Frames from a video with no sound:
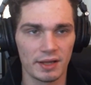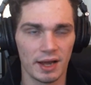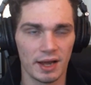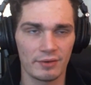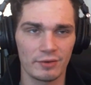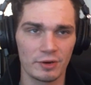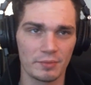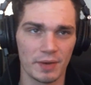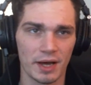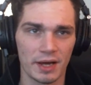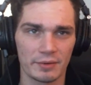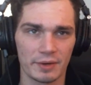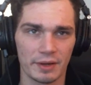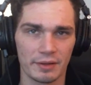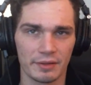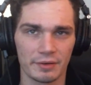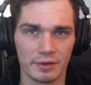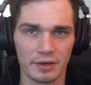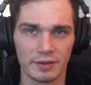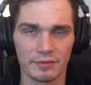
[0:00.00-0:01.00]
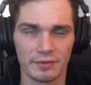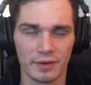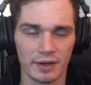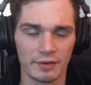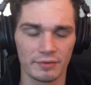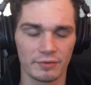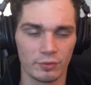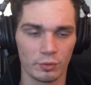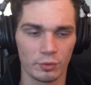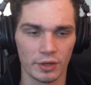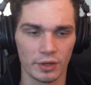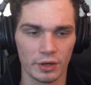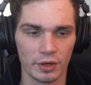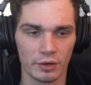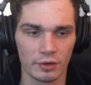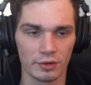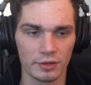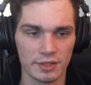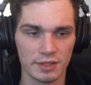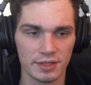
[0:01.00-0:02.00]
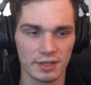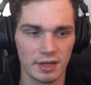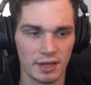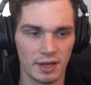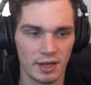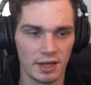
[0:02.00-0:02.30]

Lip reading: I run mine around 35, 40 hertz,